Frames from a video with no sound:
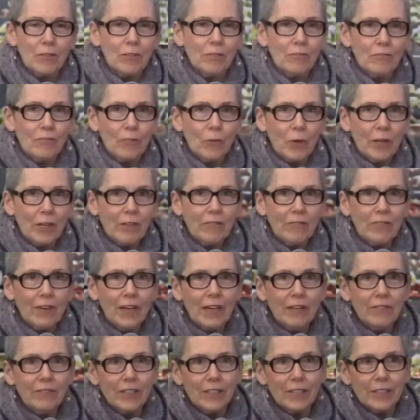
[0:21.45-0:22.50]
for
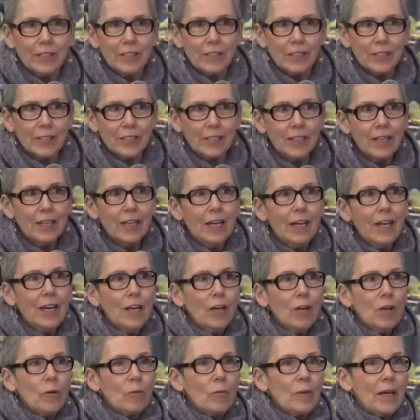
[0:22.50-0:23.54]
45 years.
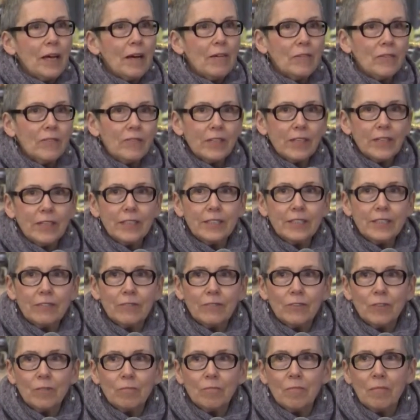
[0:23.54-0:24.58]
We have a very
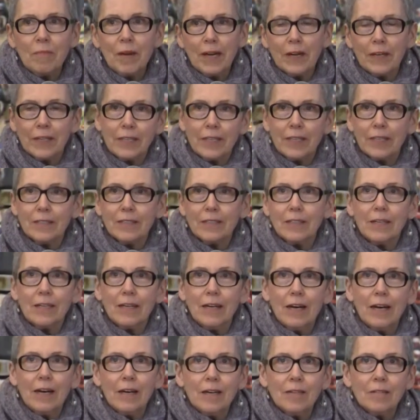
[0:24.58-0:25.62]
different market
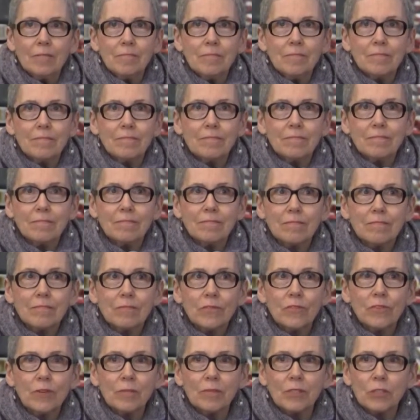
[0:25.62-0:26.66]
um,
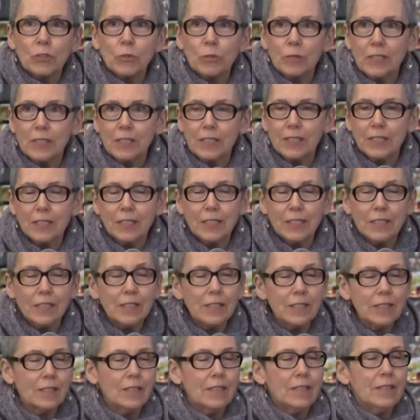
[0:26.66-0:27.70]
from the Twin
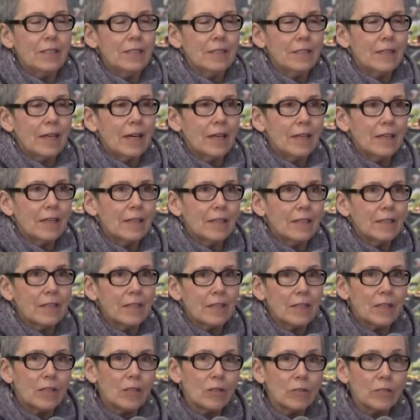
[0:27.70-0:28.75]
Cities in that the
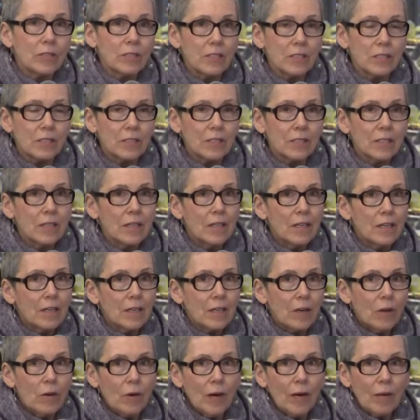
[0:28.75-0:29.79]
closest
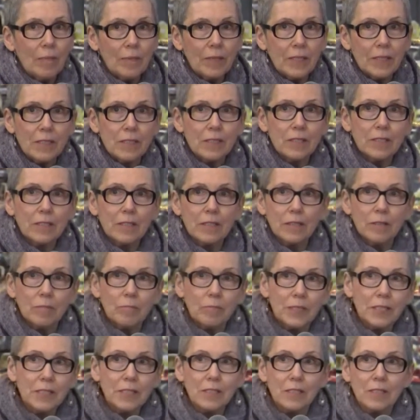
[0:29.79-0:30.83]
co-op that's still in
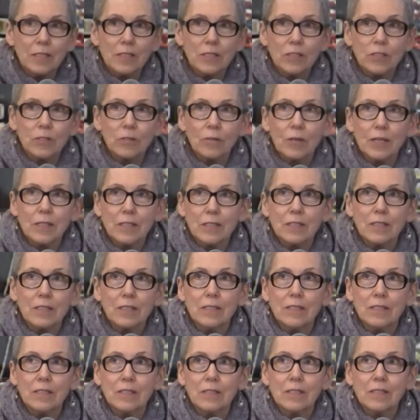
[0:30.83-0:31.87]
business to us
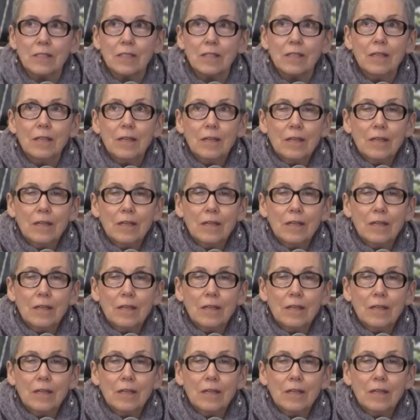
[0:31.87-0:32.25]
is